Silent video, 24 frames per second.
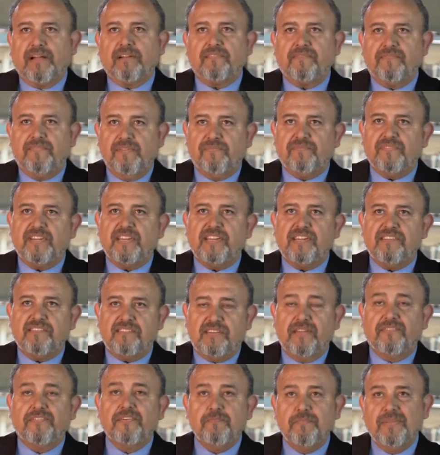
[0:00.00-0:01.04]
about
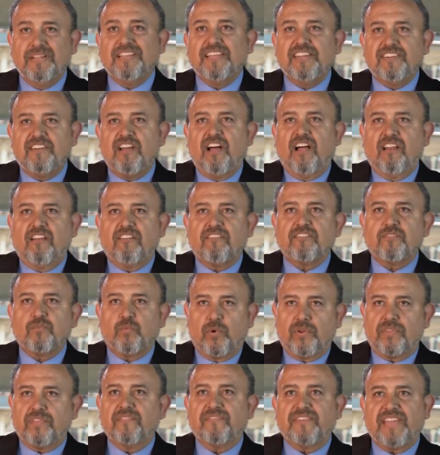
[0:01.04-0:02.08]
$57 million
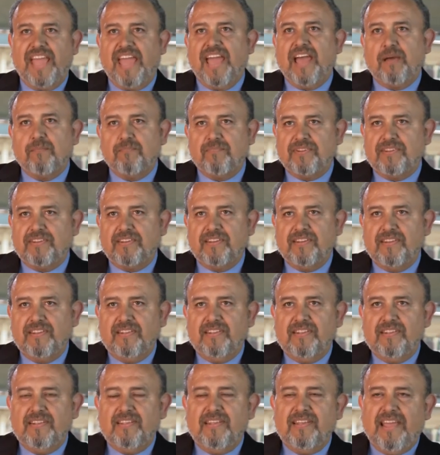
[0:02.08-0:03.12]
worth of cabs.
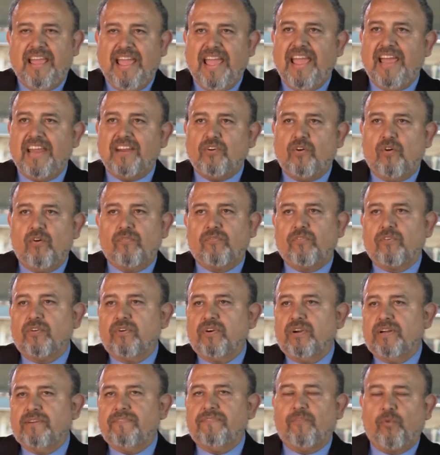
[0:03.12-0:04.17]
And
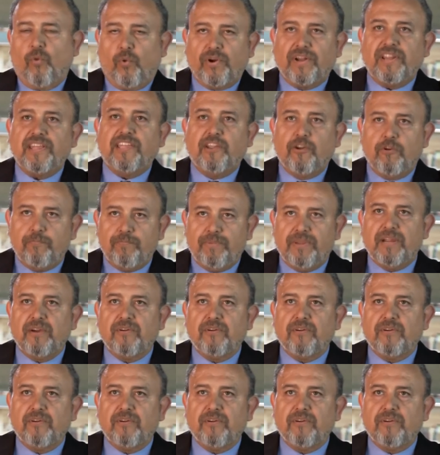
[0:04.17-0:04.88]
over a 40 year